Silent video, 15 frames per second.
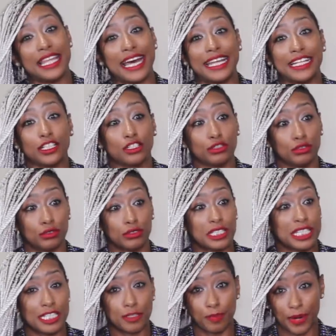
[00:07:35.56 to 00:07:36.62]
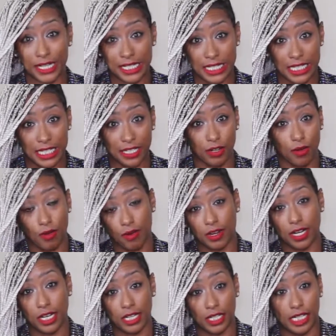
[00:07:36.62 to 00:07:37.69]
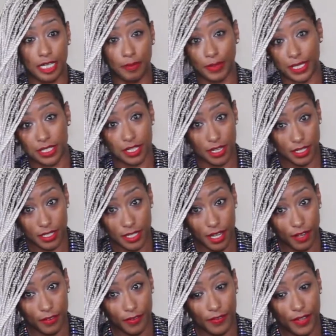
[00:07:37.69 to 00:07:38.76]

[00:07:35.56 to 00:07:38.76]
That includes expressing or keeping to herself.